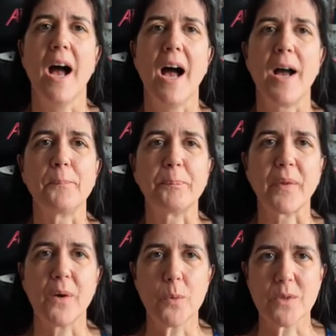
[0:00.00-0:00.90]

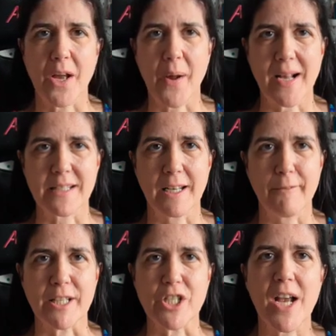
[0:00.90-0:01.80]
Also had a
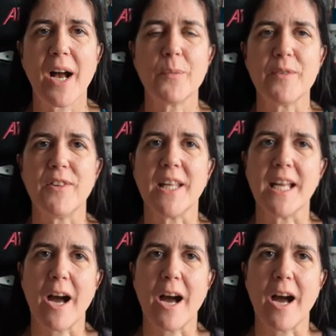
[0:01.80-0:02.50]
lovely chat with the